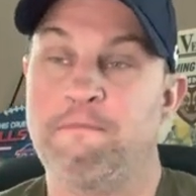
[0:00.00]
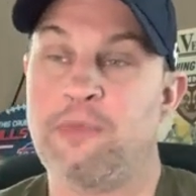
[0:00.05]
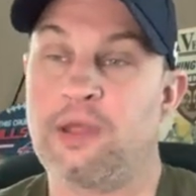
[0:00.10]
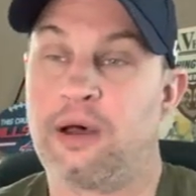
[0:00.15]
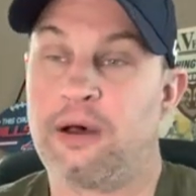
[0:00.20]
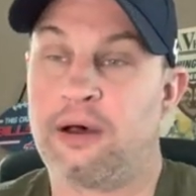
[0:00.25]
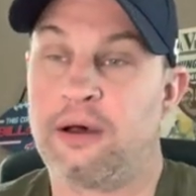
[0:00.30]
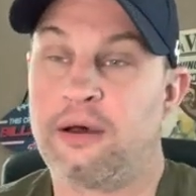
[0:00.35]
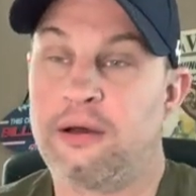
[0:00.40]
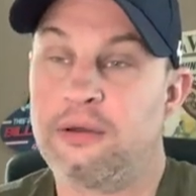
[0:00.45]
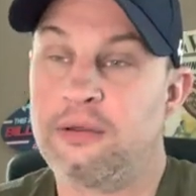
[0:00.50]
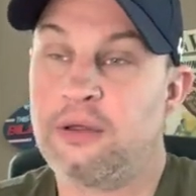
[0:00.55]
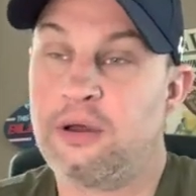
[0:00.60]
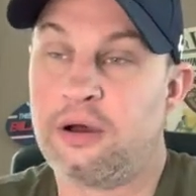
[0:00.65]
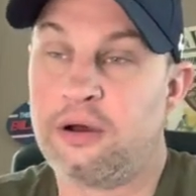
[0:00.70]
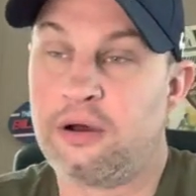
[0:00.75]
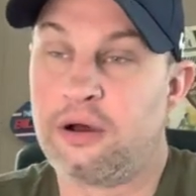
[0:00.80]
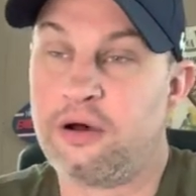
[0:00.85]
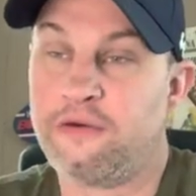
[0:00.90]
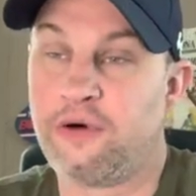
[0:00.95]

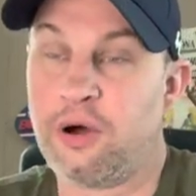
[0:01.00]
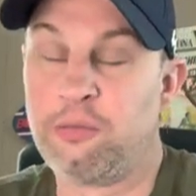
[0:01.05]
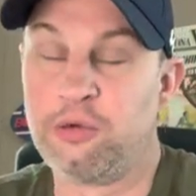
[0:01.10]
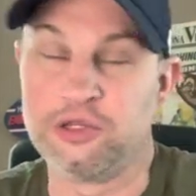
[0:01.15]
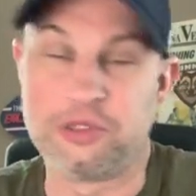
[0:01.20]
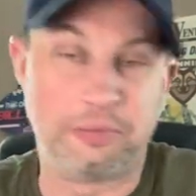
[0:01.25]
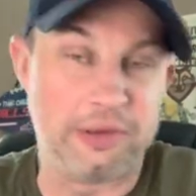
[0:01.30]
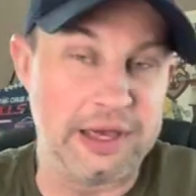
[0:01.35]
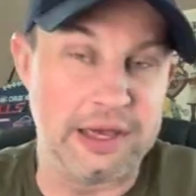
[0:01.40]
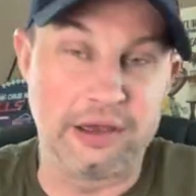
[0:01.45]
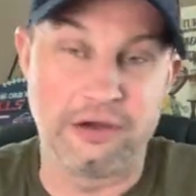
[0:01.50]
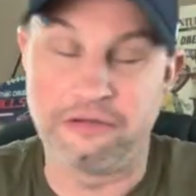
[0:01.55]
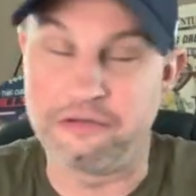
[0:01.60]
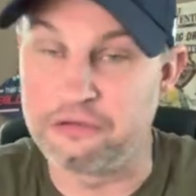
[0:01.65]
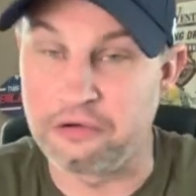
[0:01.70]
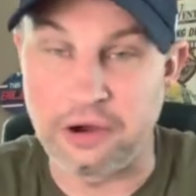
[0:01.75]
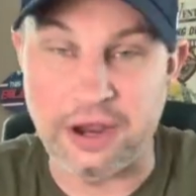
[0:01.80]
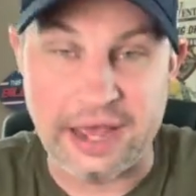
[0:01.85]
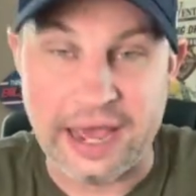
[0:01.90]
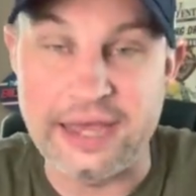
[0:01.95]
almost being a
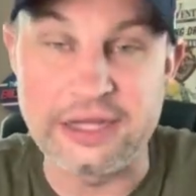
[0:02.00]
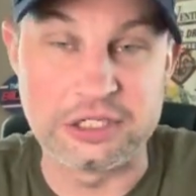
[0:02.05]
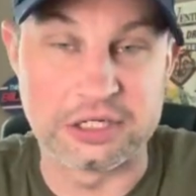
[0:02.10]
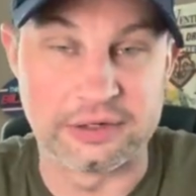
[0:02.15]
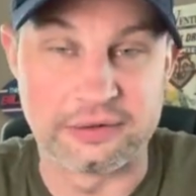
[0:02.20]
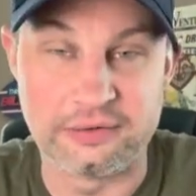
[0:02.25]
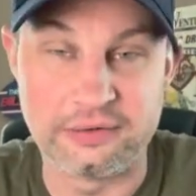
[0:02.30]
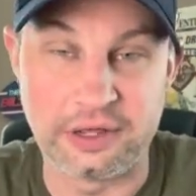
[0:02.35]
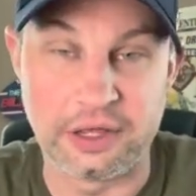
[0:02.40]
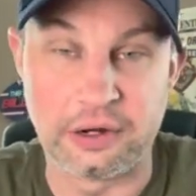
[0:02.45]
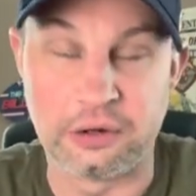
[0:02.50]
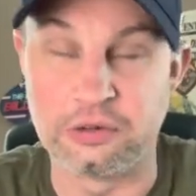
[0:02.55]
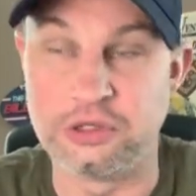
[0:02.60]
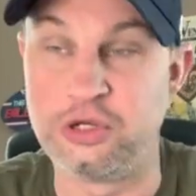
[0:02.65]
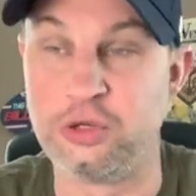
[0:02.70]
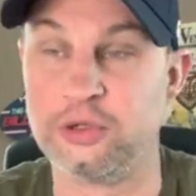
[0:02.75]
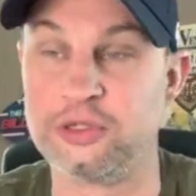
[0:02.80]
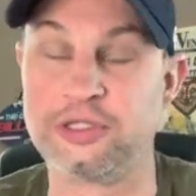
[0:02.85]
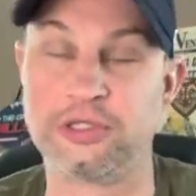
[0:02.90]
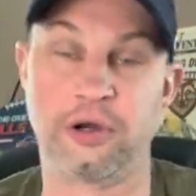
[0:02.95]
free agent, you know,
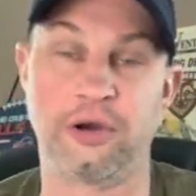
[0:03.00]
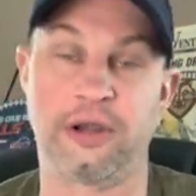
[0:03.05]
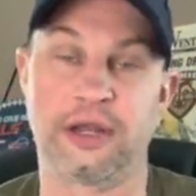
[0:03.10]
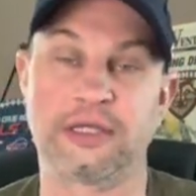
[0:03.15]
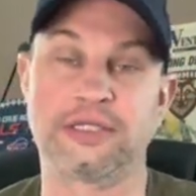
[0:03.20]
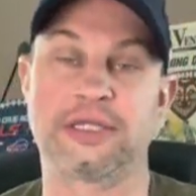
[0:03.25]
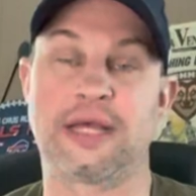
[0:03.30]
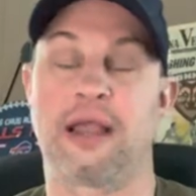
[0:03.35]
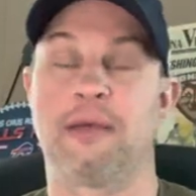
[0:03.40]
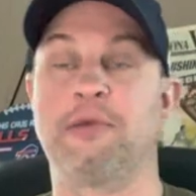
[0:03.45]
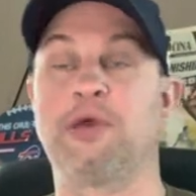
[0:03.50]
to a certain extent.